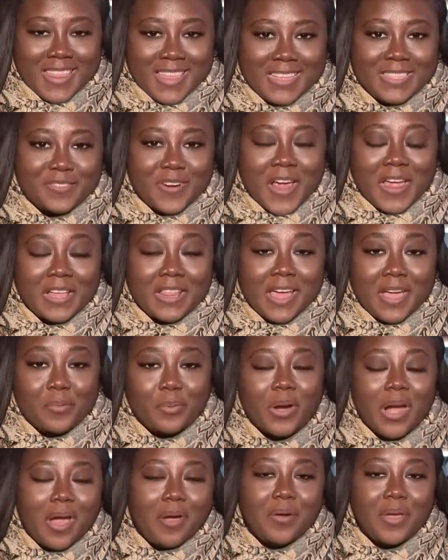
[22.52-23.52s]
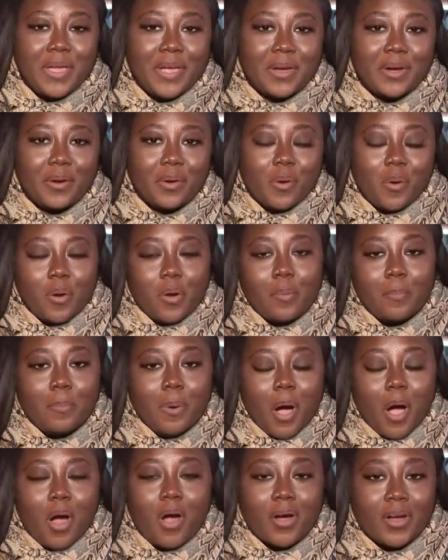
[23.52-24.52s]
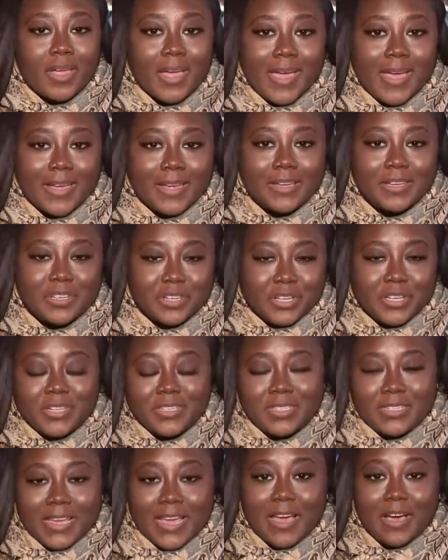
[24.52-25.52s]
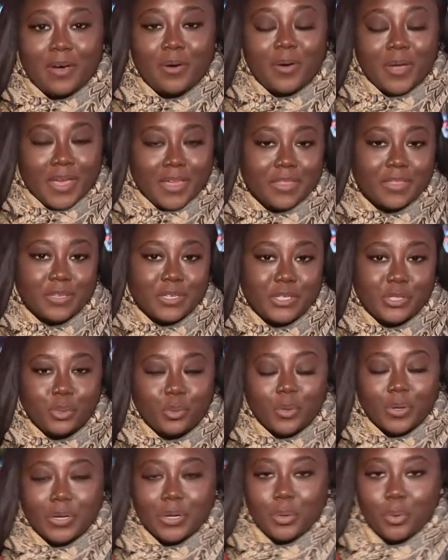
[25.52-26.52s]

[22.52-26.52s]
That's right, Clay. We're out here on Park and Goodale in the short